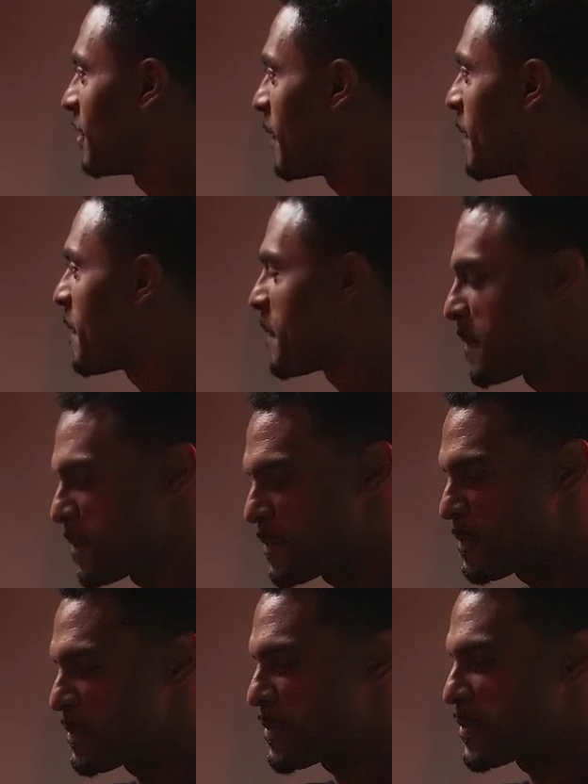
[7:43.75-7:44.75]
So we would have
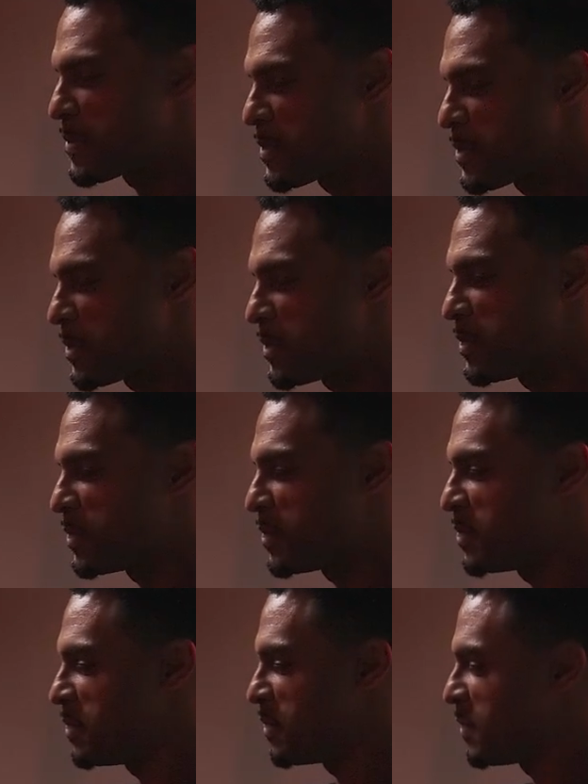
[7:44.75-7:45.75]
contests to see who could
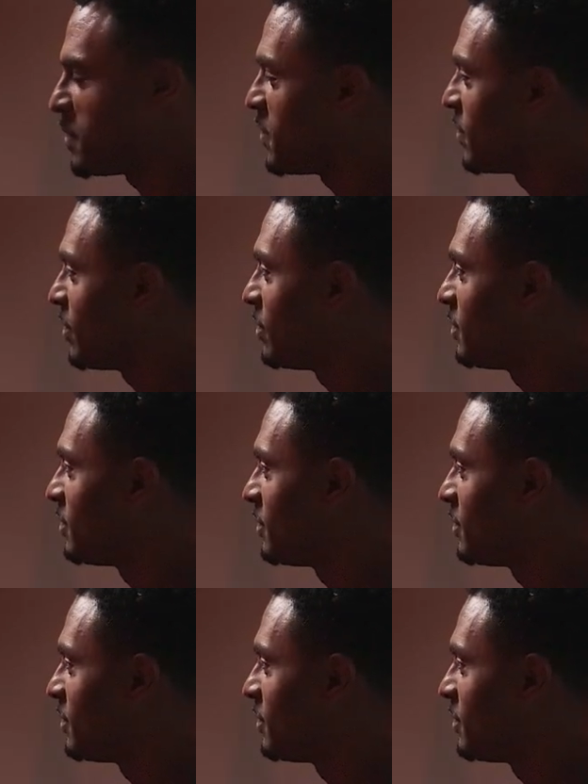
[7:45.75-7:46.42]
pull out the dopest